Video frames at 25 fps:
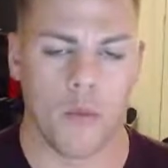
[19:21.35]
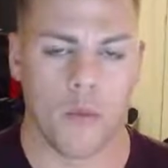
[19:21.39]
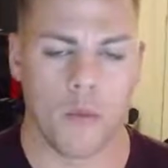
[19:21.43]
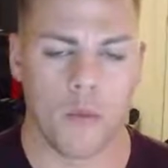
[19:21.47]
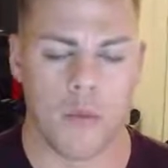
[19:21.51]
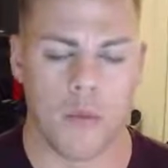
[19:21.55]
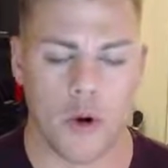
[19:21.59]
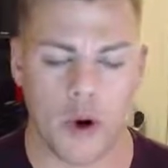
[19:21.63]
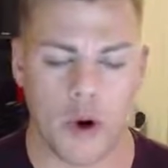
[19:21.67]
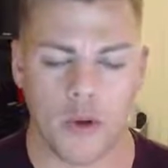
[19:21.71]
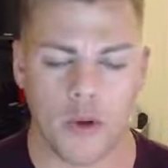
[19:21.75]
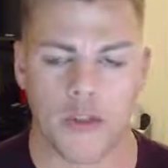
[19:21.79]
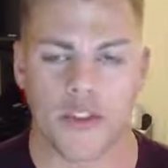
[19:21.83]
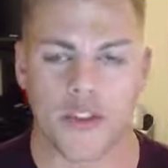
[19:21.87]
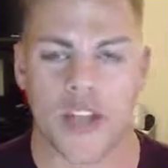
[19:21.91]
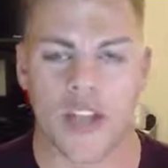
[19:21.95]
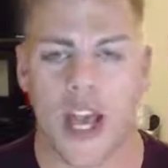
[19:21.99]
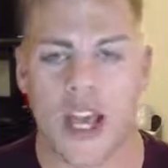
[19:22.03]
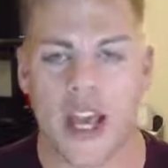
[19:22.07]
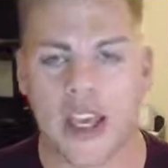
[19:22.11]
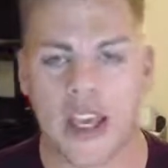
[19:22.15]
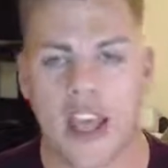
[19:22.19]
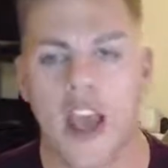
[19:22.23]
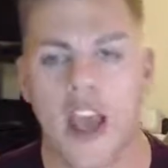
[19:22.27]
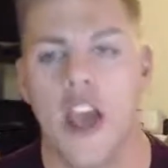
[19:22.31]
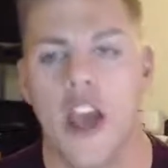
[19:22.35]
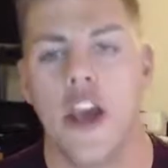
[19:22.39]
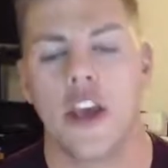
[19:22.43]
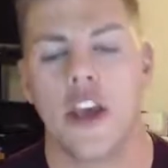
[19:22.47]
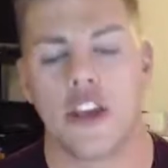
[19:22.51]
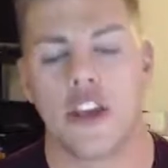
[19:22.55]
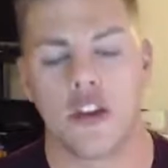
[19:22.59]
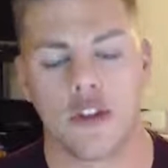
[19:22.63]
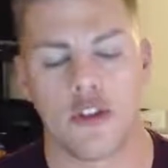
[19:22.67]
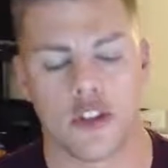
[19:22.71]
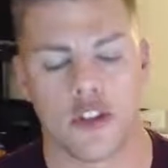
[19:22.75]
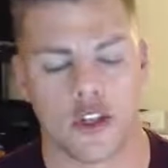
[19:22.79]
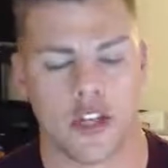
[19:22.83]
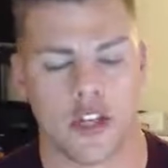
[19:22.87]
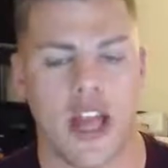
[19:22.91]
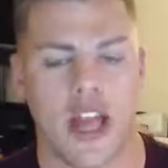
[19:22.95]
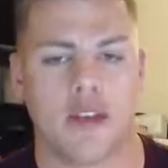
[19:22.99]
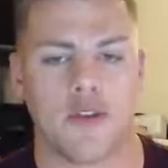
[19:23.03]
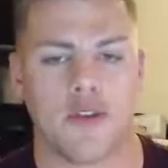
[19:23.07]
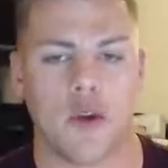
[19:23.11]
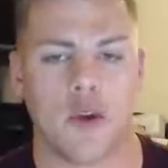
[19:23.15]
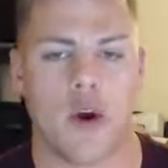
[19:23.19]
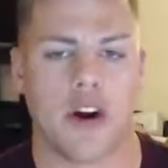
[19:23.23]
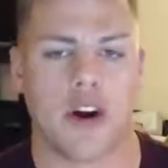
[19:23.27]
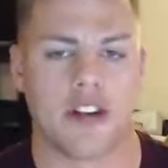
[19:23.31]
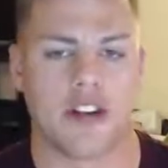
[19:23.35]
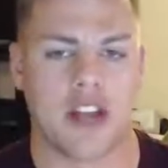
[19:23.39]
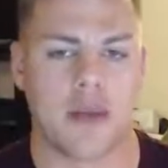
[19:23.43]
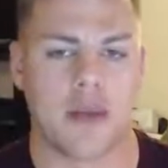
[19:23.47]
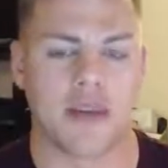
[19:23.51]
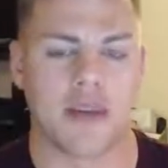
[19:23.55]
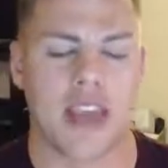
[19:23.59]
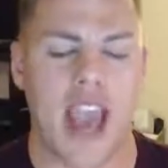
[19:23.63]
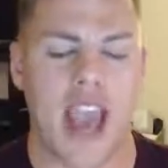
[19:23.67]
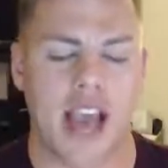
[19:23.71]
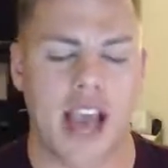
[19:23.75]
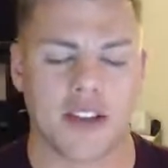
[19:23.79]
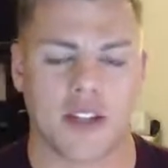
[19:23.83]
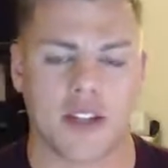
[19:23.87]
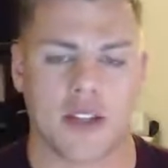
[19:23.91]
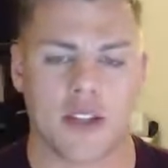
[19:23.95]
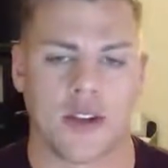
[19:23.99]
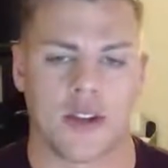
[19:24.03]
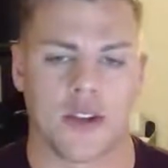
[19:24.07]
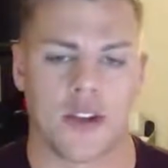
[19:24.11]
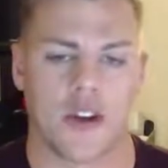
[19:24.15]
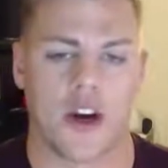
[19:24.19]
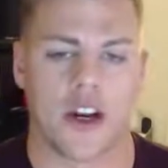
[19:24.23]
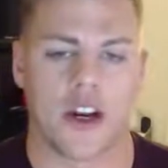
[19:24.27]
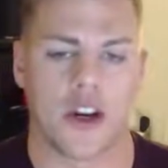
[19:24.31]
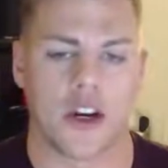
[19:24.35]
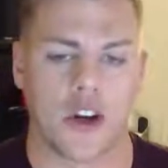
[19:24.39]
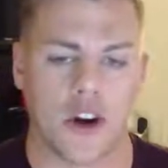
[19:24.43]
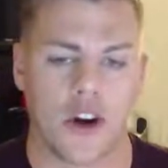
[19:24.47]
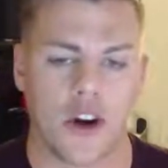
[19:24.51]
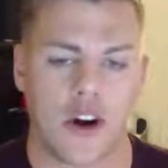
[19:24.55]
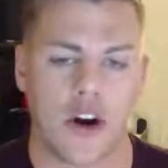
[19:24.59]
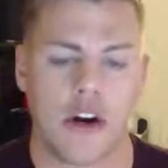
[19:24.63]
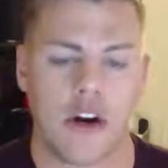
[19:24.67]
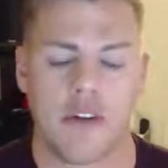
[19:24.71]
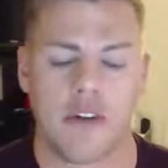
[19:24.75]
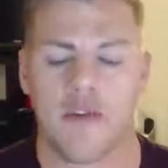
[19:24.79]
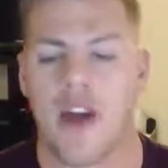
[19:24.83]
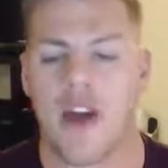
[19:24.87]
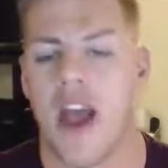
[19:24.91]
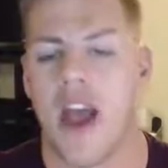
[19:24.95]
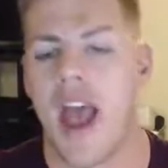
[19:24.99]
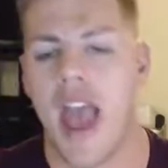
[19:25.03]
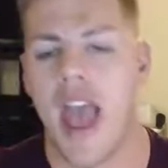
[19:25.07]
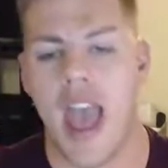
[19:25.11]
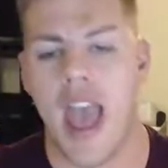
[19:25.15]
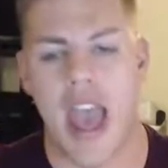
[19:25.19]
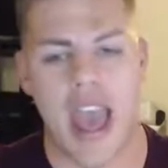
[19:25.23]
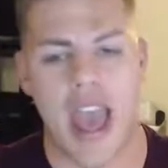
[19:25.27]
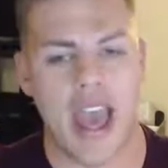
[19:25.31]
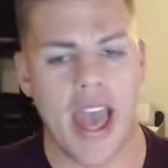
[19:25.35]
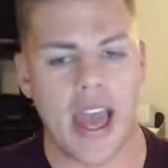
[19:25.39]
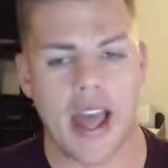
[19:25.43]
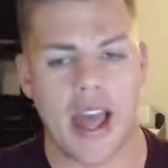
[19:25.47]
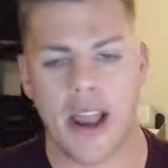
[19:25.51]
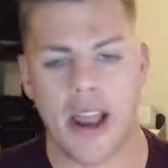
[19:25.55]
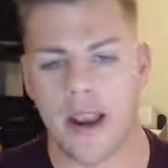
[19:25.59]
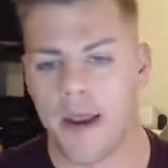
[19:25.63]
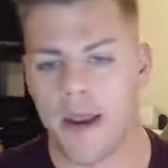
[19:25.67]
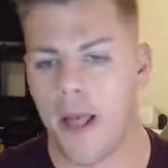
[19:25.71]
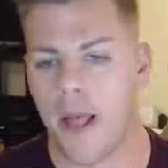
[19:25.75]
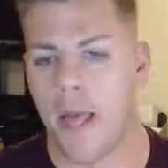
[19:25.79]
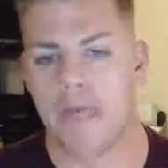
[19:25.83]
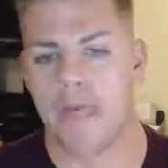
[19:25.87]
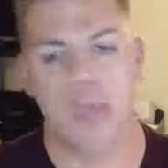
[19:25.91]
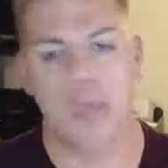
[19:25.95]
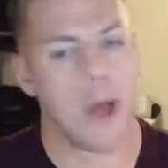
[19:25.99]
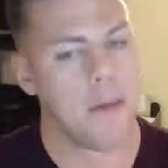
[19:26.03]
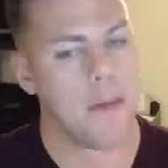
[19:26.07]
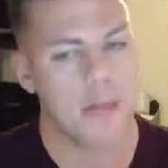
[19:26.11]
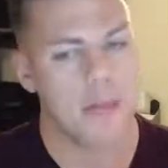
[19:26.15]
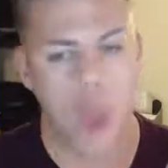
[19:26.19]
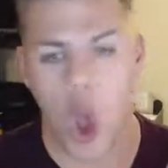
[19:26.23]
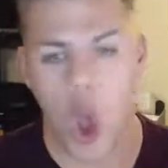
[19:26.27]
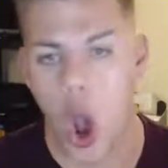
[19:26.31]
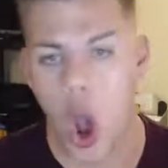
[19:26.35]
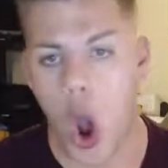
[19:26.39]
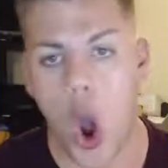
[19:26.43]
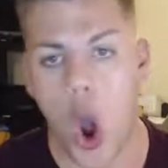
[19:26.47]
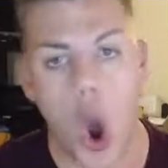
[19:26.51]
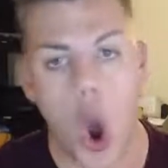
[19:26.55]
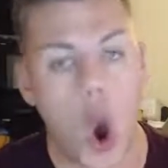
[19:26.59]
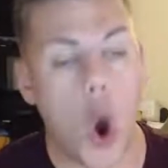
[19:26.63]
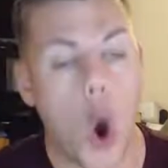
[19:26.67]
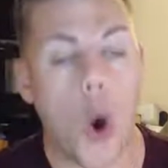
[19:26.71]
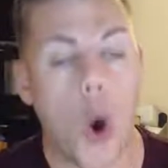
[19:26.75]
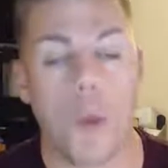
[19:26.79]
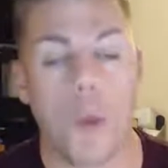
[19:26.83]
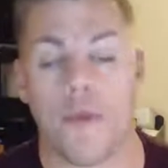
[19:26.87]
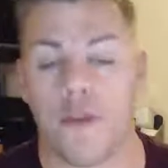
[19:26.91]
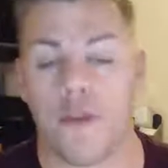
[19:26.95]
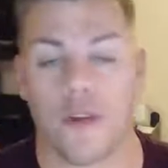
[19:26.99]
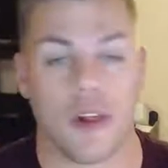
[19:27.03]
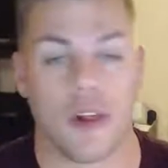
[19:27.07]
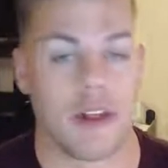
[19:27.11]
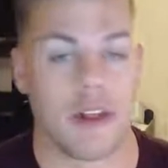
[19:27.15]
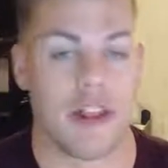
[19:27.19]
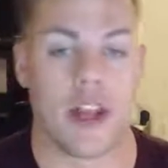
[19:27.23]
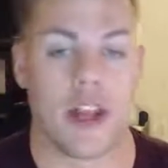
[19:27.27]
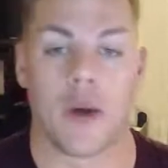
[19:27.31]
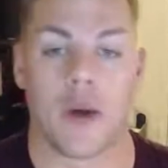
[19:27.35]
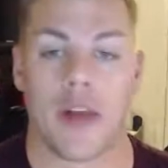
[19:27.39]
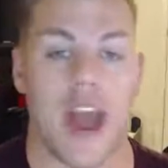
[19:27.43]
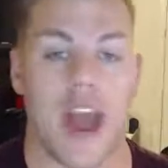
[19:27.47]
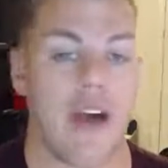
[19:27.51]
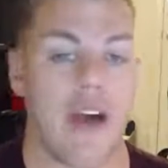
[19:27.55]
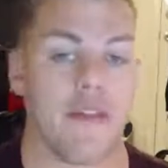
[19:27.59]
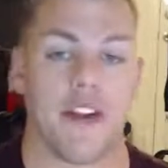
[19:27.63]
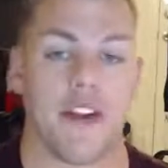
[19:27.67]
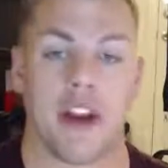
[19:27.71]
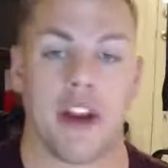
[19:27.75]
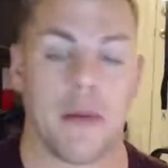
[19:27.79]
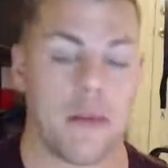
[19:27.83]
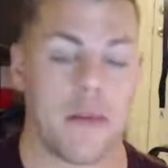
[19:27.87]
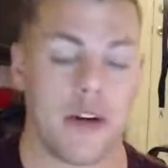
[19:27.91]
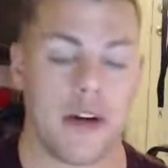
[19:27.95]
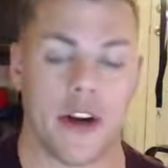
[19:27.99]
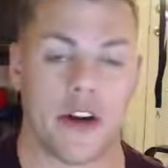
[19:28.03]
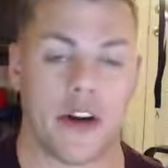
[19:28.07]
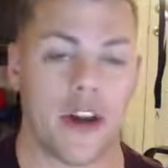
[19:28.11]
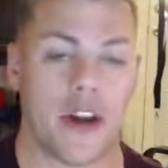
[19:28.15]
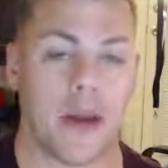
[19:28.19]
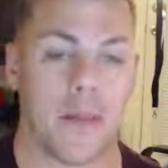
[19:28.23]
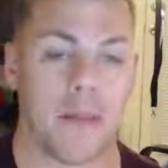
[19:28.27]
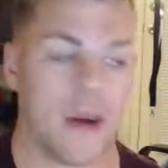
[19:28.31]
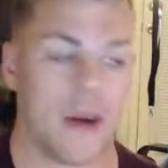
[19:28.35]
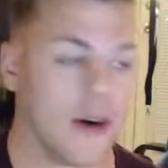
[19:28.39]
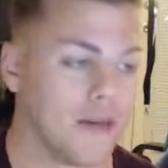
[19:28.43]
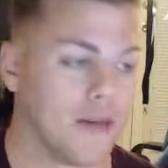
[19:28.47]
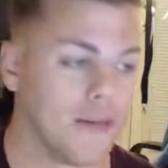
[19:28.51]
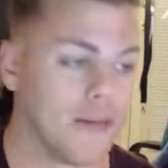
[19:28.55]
Boros deck, you shouldn't have too hard a time casting this on curve, and hopefully they don't have your number.